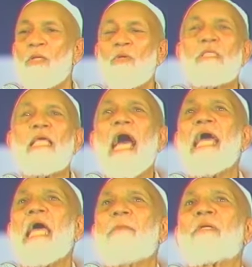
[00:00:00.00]
You see,
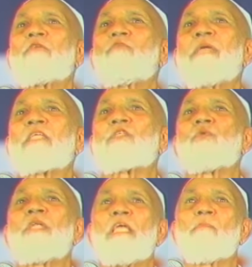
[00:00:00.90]
I happen to be a
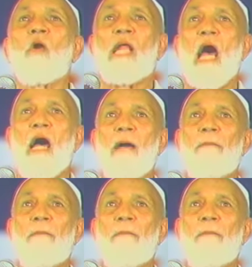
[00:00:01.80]
Sunni Bora.